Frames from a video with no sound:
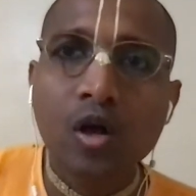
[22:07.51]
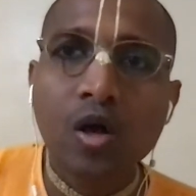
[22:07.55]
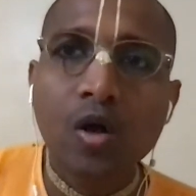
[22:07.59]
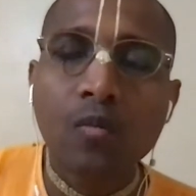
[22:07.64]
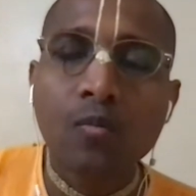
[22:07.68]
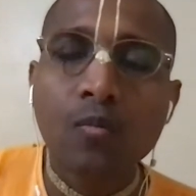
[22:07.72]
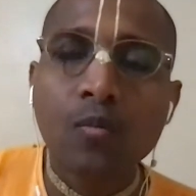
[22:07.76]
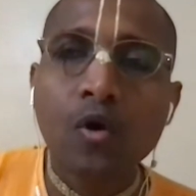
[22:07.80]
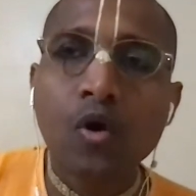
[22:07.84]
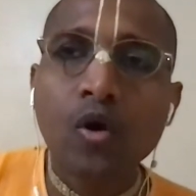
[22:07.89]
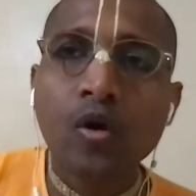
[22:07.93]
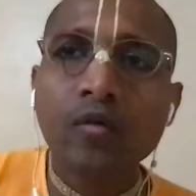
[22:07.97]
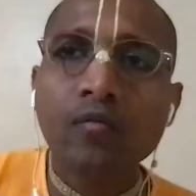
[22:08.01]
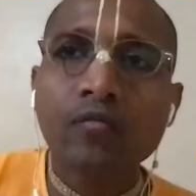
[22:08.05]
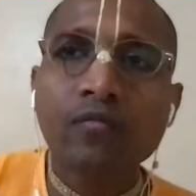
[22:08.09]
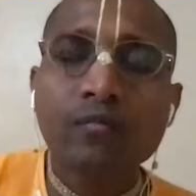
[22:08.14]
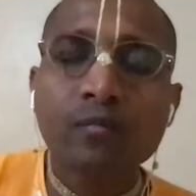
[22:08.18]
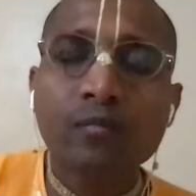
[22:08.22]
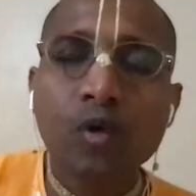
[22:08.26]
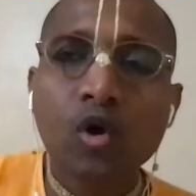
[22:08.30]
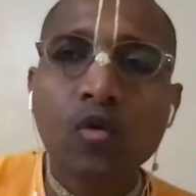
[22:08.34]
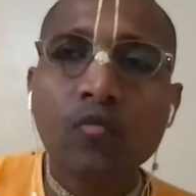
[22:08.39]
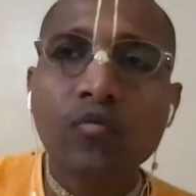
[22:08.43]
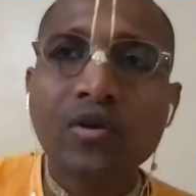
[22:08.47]

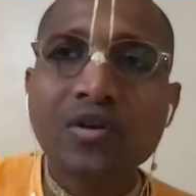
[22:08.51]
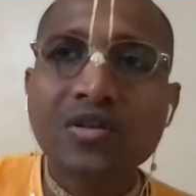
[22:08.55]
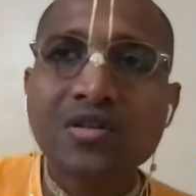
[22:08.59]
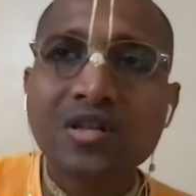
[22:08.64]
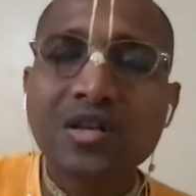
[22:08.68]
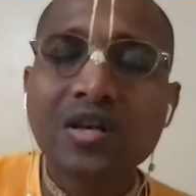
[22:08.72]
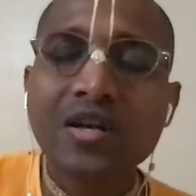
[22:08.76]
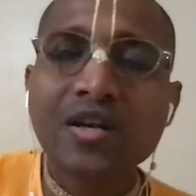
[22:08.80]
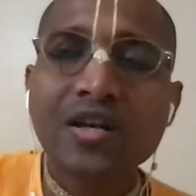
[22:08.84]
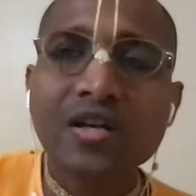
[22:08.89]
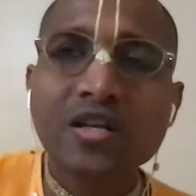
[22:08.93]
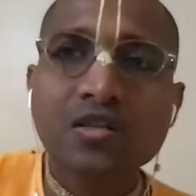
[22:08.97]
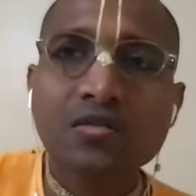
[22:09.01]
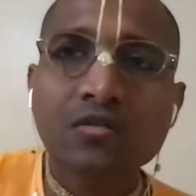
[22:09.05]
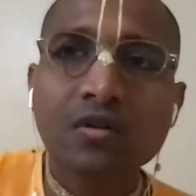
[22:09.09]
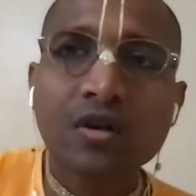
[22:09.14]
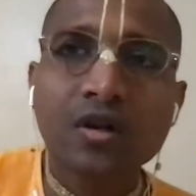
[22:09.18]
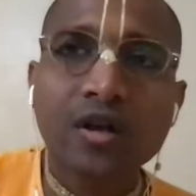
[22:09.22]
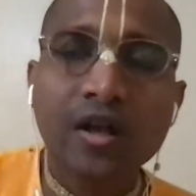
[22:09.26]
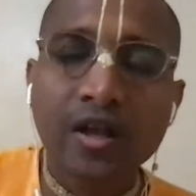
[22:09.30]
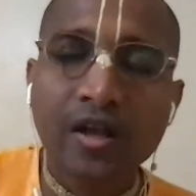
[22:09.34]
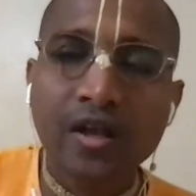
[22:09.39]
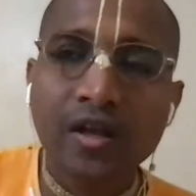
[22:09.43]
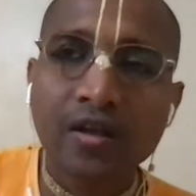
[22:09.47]
more facilities were
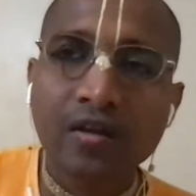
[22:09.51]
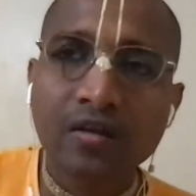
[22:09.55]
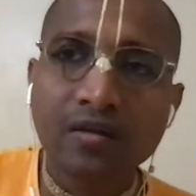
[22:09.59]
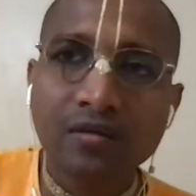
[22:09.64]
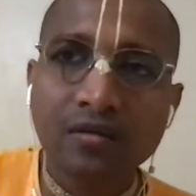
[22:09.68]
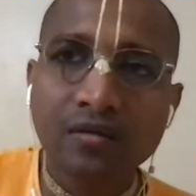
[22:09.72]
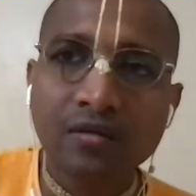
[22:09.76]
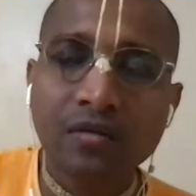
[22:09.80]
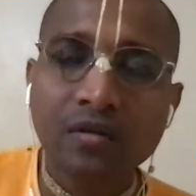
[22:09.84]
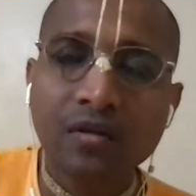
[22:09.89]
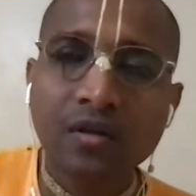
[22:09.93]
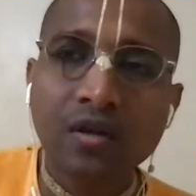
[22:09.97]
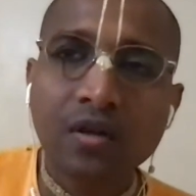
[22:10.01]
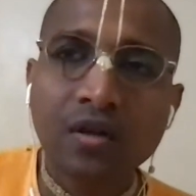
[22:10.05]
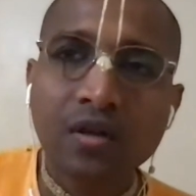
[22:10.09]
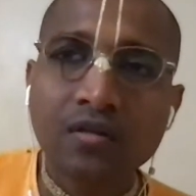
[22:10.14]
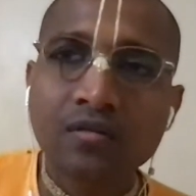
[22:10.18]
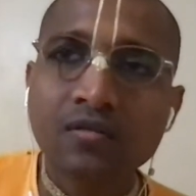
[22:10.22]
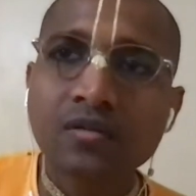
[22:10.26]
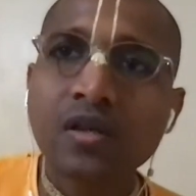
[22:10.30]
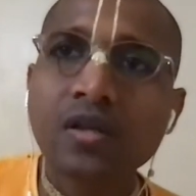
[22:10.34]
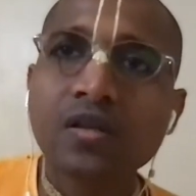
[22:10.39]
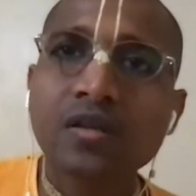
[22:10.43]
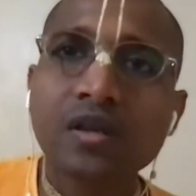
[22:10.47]
taken
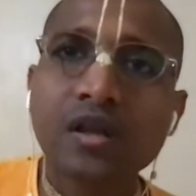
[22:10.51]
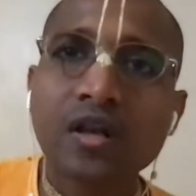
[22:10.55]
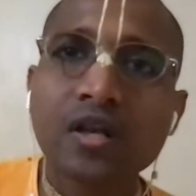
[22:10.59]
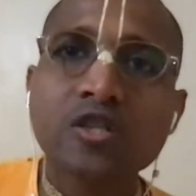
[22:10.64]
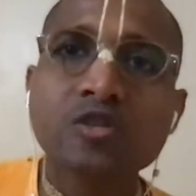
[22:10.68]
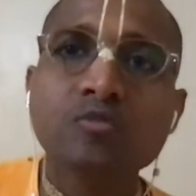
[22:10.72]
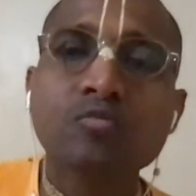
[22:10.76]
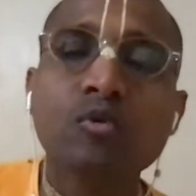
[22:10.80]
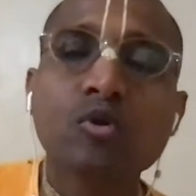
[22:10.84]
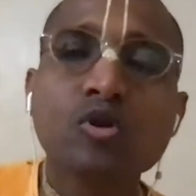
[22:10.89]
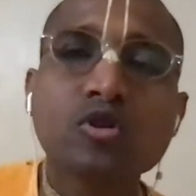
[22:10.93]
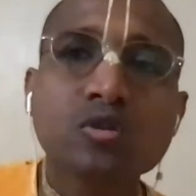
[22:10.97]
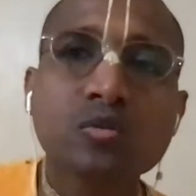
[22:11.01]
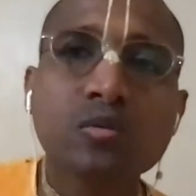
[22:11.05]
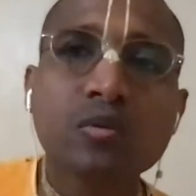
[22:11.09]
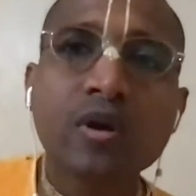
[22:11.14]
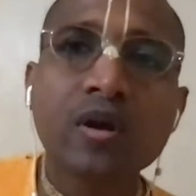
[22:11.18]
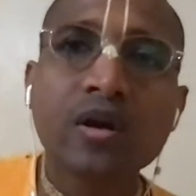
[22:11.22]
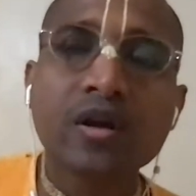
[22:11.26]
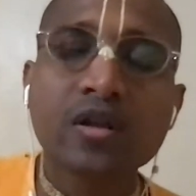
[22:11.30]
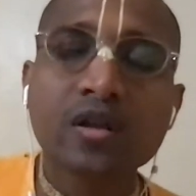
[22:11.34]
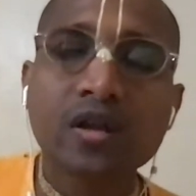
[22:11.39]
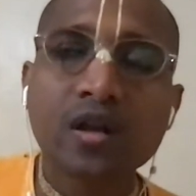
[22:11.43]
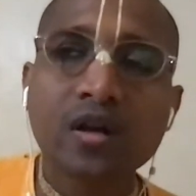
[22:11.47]
than the
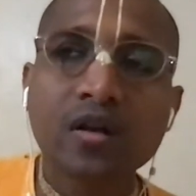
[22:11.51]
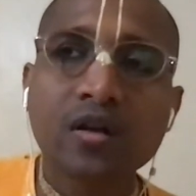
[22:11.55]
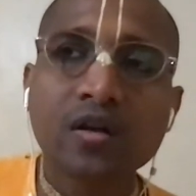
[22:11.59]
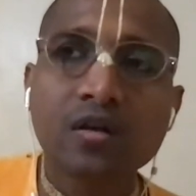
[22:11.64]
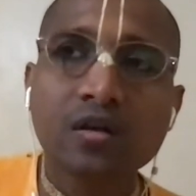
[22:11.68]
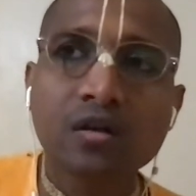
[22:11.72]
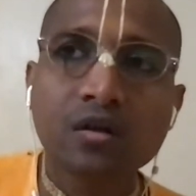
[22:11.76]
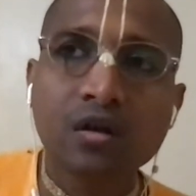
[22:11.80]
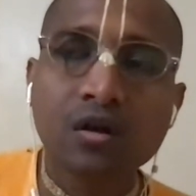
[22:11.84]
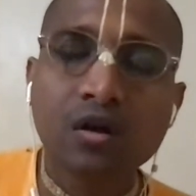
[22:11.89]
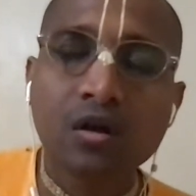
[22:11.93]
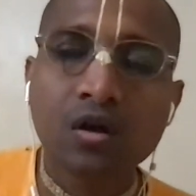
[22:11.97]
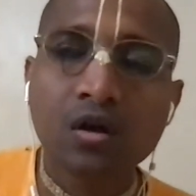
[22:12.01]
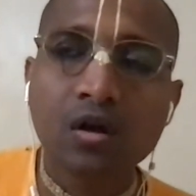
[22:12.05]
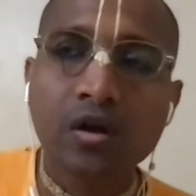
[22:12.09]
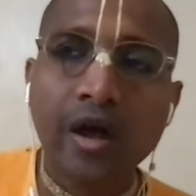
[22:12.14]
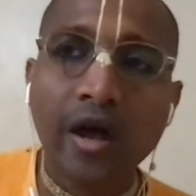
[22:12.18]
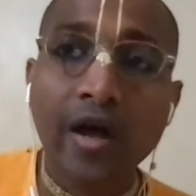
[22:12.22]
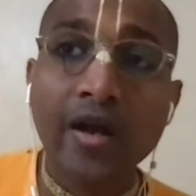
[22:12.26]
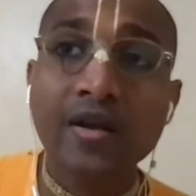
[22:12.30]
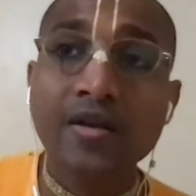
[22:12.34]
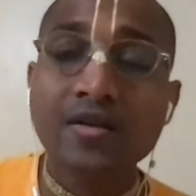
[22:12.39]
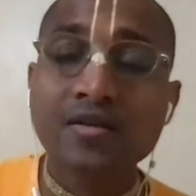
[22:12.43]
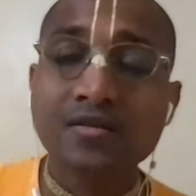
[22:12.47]
responsibility that
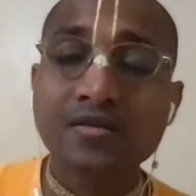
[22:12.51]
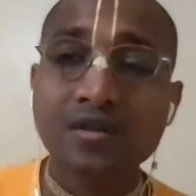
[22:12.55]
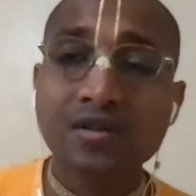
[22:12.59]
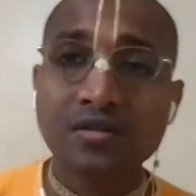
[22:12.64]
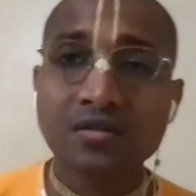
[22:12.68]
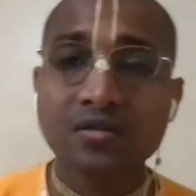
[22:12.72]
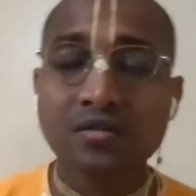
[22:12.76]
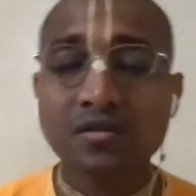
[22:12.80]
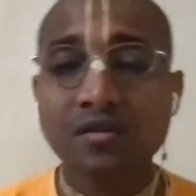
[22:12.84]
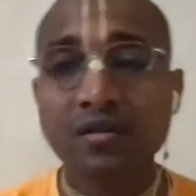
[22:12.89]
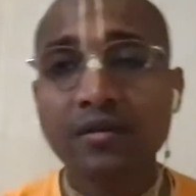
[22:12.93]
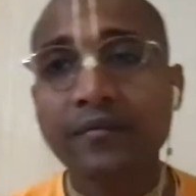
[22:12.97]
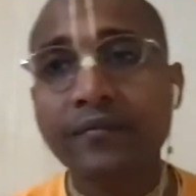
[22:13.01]
carries this.